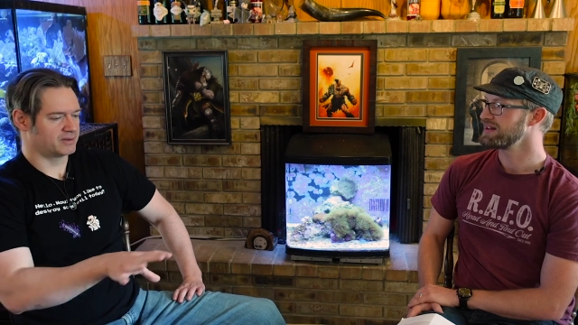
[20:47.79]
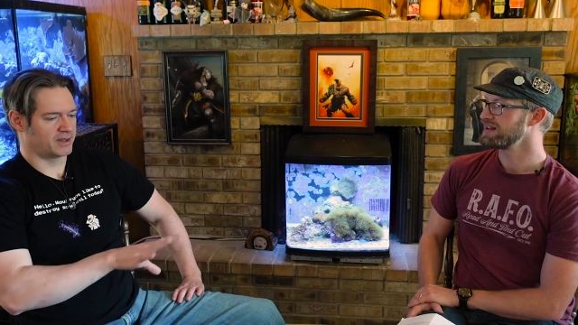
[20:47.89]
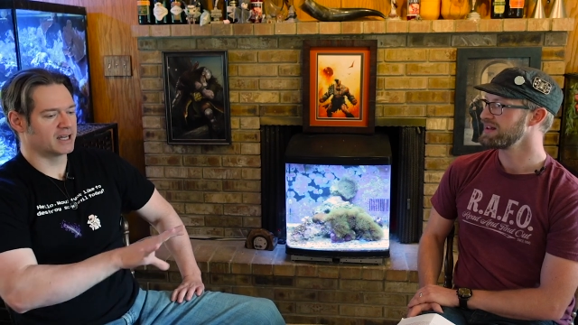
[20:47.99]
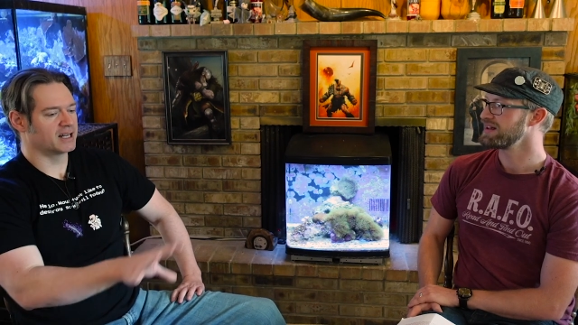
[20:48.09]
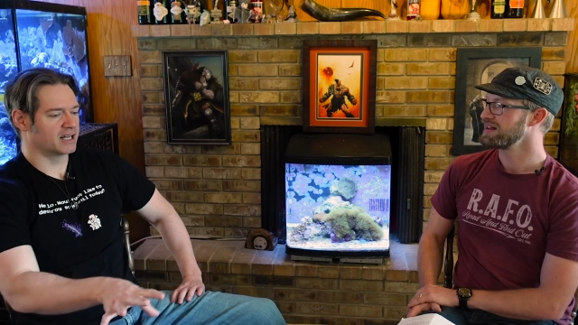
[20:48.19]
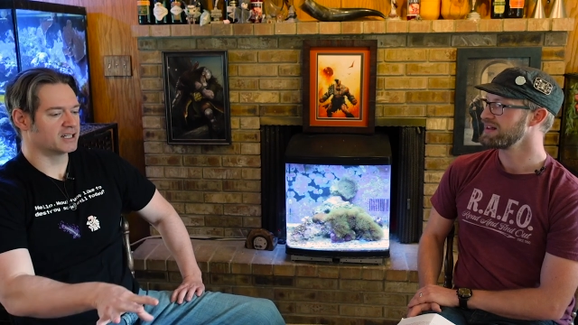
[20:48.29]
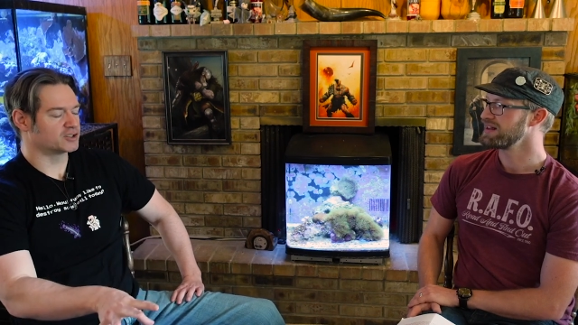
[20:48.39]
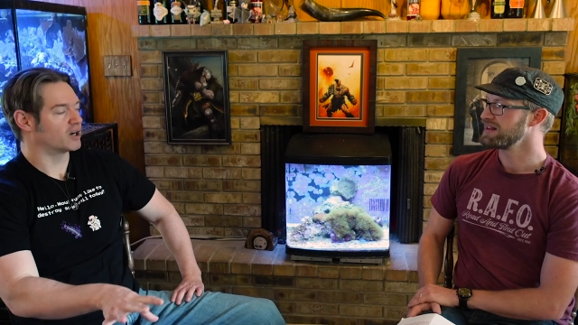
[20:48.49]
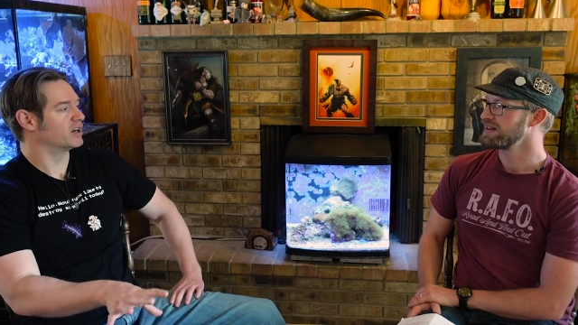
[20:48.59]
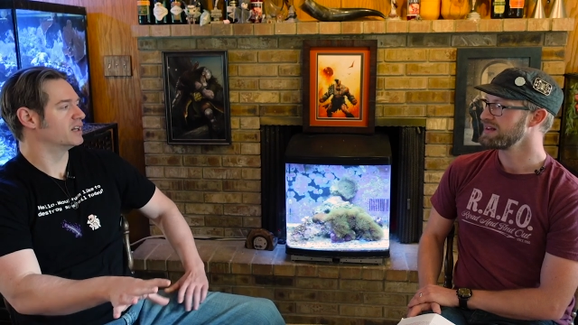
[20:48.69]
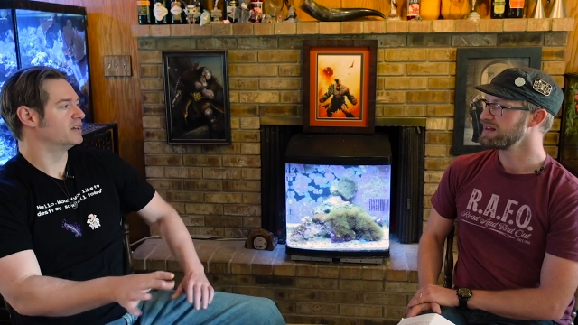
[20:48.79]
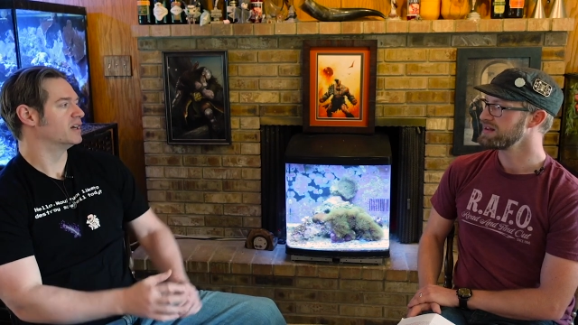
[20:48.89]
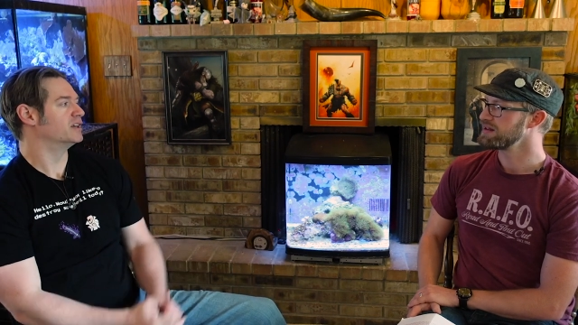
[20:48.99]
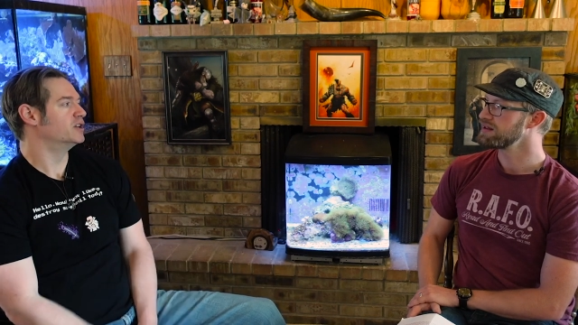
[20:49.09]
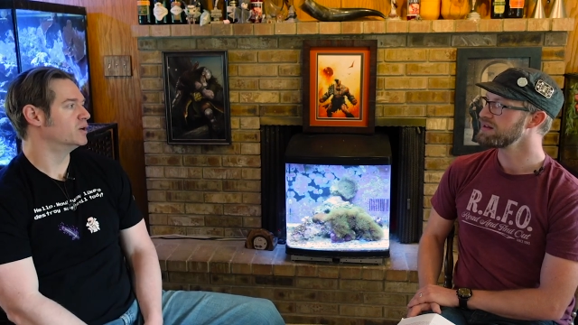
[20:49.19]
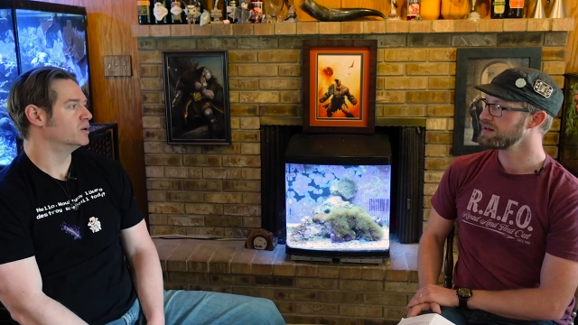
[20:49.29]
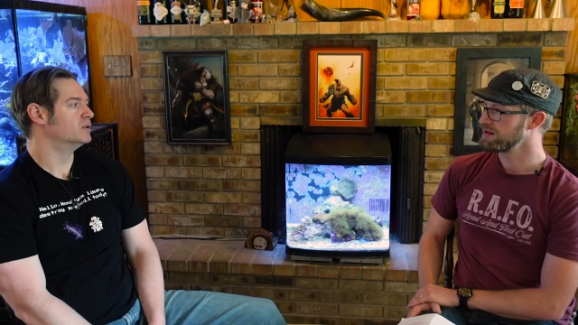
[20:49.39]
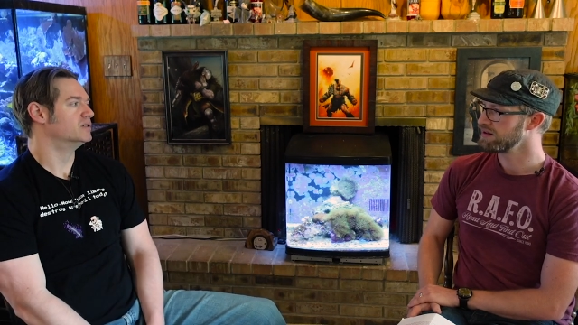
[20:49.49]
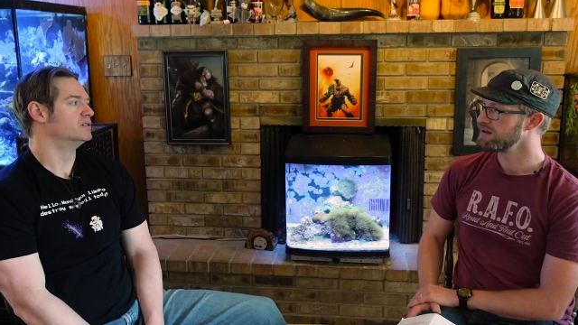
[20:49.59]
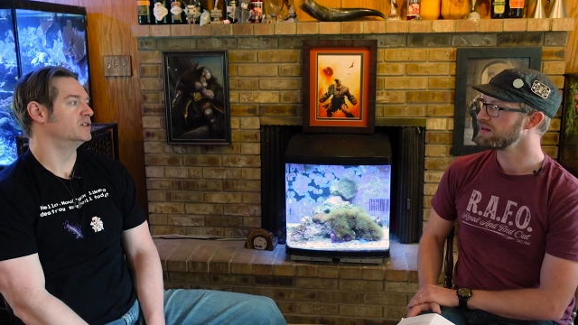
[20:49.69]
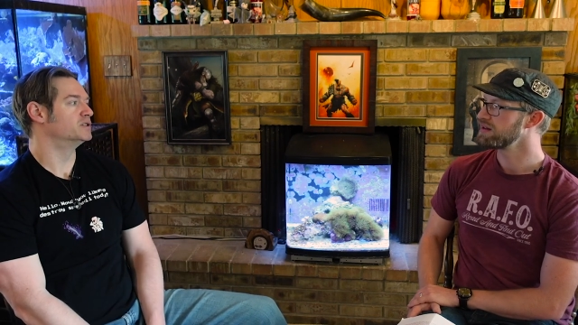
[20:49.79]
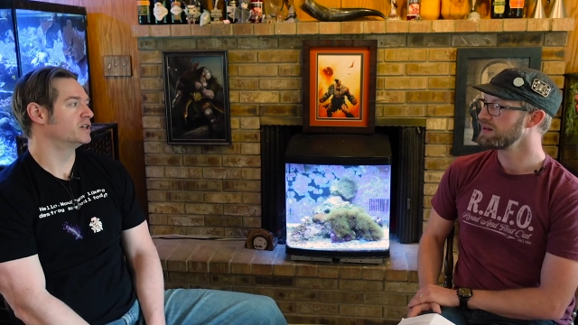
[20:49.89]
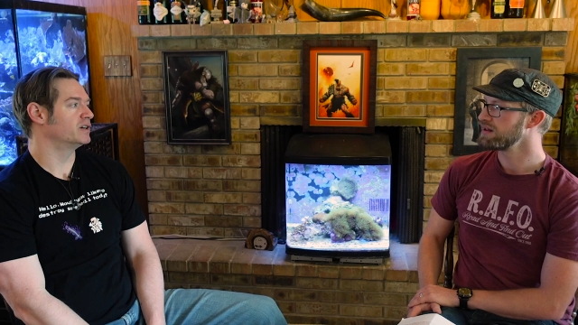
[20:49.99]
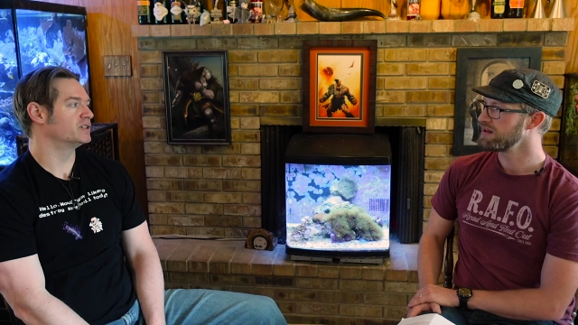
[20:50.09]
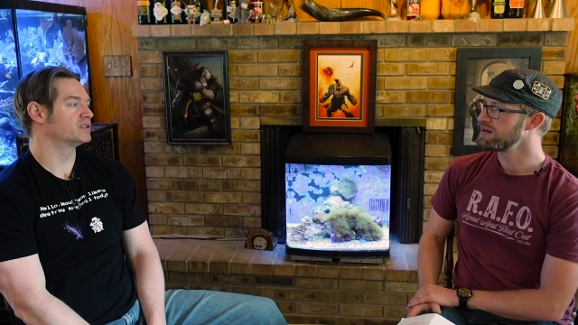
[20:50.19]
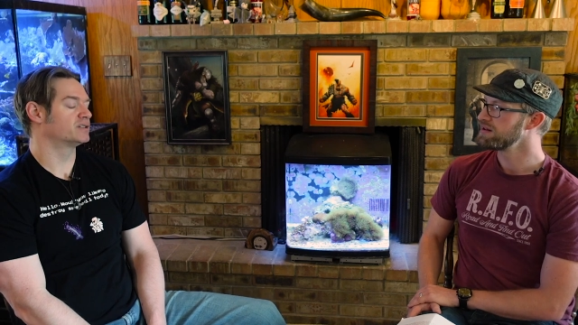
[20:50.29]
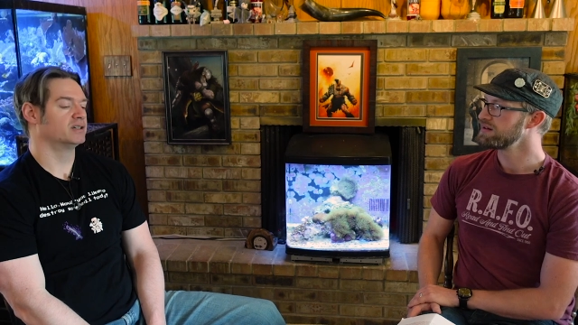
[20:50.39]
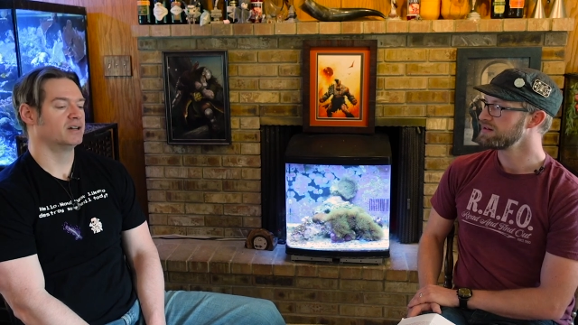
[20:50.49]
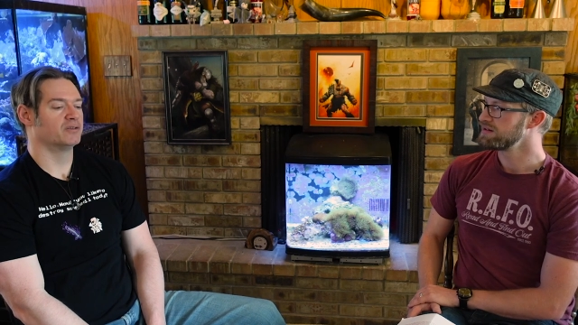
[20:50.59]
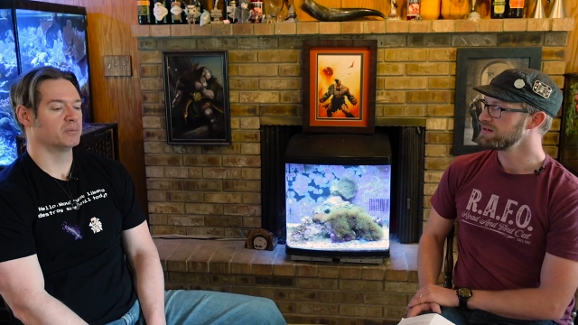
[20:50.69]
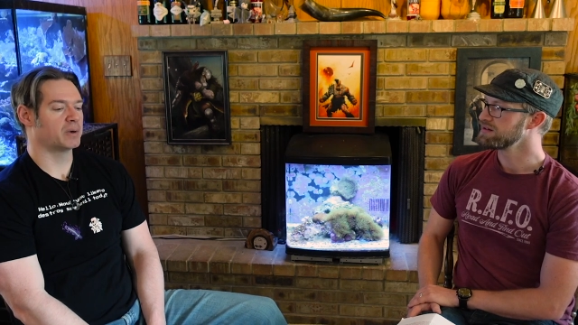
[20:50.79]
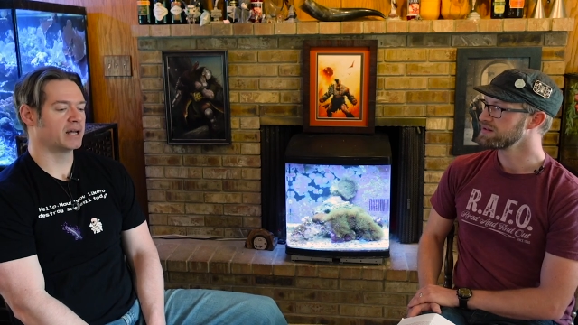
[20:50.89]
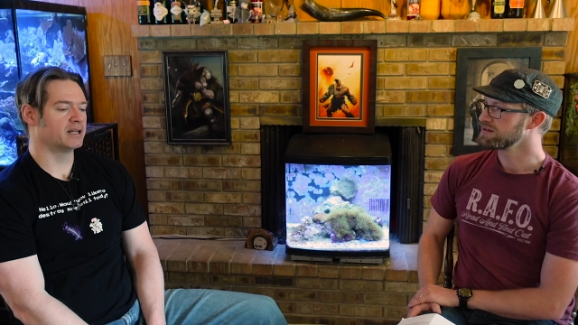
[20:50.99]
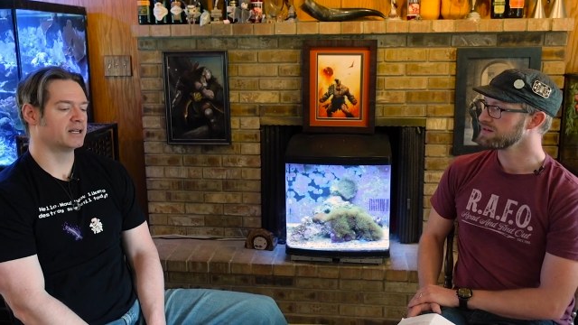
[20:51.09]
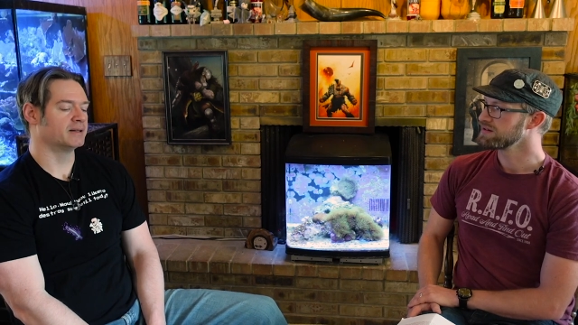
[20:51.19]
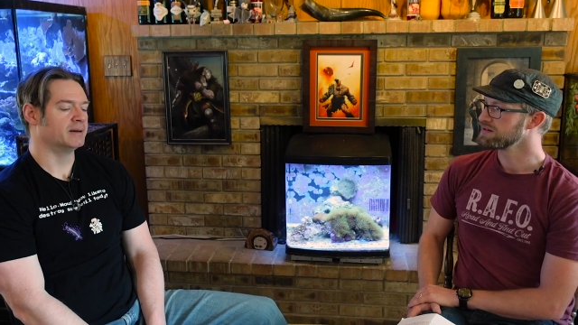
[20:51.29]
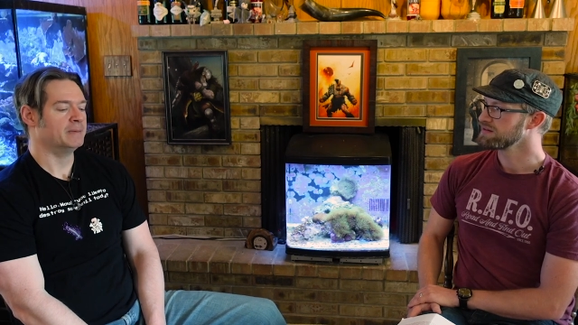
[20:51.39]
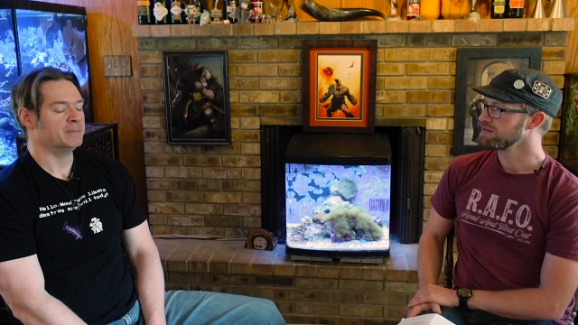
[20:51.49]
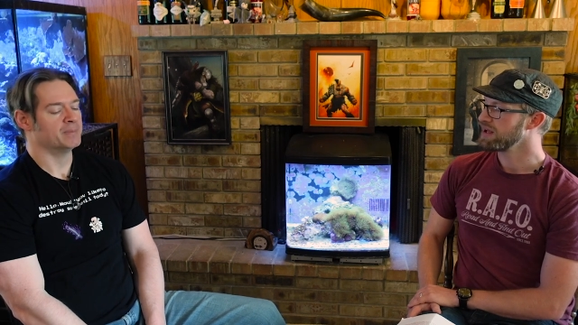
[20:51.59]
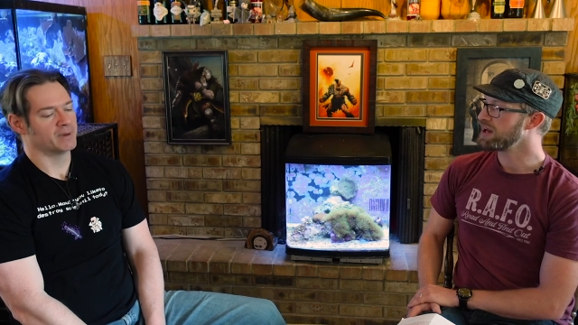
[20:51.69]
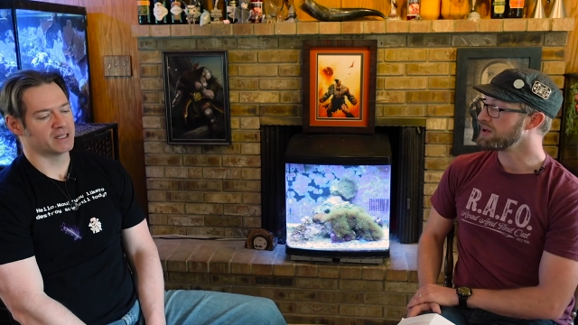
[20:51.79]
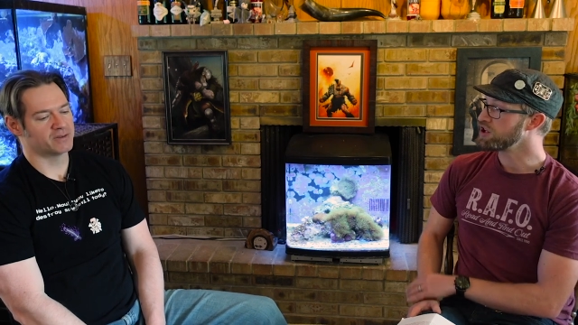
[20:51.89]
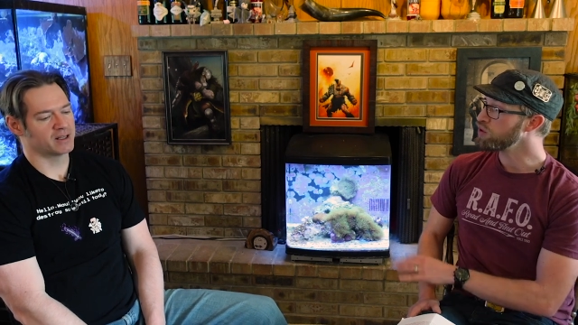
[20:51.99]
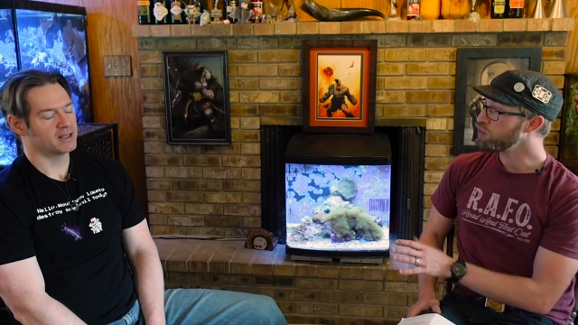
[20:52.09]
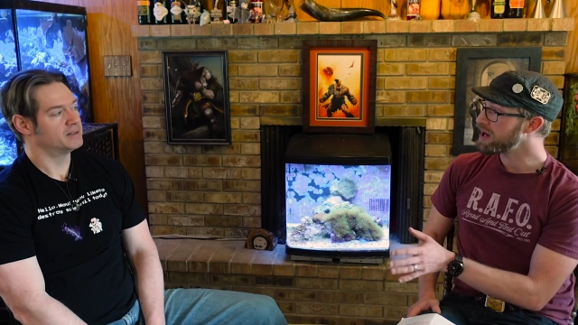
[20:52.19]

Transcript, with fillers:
Speaker 1: Thinking of getting started in a new new series from Brandon. And, and have you read